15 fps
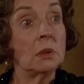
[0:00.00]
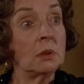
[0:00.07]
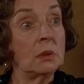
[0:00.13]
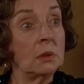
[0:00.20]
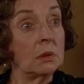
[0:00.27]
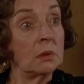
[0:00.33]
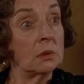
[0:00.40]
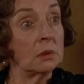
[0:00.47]

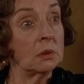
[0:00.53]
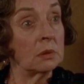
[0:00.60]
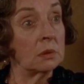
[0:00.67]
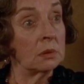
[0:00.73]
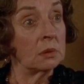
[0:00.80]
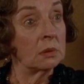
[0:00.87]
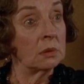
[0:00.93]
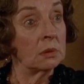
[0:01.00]
Oh,
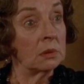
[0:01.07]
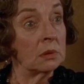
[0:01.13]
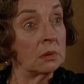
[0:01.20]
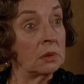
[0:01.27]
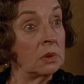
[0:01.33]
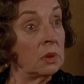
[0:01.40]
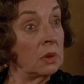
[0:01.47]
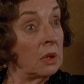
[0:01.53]

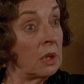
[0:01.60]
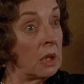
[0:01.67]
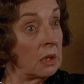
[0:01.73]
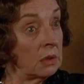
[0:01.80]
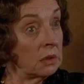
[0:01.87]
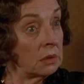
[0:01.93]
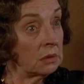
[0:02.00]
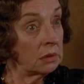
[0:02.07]
your
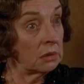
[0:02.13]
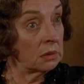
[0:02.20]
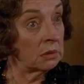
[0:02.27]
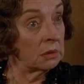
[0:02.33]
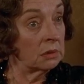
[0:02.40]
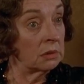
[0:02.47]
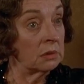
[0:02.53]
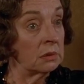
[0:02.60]

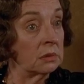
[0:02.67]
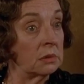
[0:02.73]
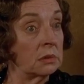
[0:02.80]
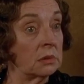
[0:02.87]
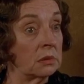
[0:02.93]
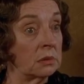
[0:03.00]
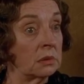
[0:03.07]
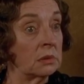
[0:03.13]
uncle.
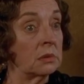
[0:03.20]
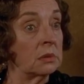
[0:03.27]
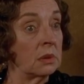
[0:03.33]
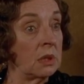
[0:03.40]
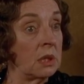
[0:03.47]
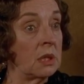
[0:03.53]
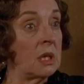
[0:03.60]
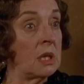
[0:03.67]

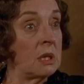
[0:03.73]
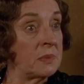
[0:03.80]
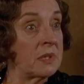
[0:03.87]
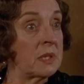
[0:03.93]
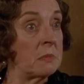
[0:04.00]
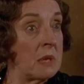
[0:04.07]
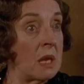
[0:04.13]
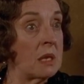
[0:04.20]
He
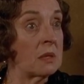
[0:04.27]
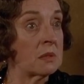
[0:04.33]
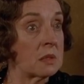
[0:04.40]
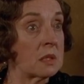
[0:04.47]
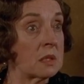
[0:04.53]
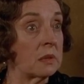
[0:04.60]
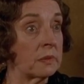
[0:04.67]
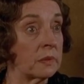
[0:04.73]
keeps a
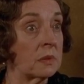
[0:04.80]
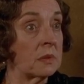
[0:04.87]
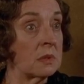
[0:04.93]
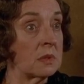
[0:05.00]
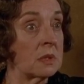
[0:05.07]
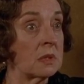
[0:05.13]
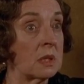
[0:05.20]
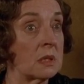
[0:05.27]

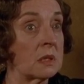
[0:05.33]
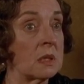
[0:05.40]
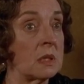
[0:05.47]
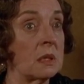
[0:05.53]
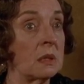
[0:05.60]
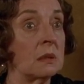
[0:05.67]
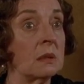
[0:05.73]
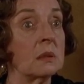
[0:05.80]
manservant, does
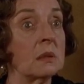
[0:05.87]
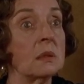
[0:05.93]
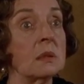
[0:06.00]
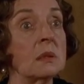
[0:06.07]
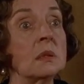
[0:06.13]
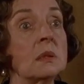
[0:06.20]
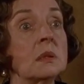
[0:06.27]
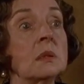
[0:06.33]
he?
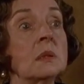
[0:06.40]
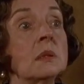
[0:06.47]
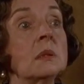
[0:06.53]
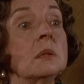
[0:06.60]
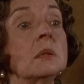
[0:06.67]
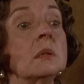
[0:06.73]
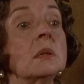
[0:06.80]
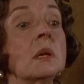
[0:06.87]

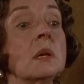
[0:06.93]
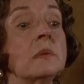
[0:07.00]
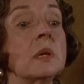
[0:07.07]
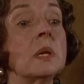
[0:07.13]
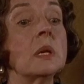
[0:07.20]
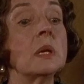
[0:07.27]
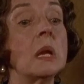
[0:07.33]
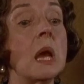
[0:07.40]
I'm
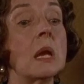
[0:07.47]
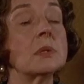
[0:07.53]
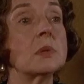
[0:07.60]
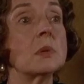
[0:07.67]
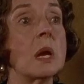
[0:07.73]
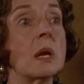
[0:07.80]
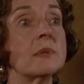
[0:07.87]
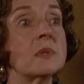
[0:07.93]
very glad
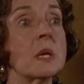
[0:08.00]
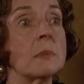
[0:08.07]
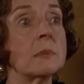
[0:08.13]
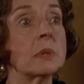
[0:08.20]
you have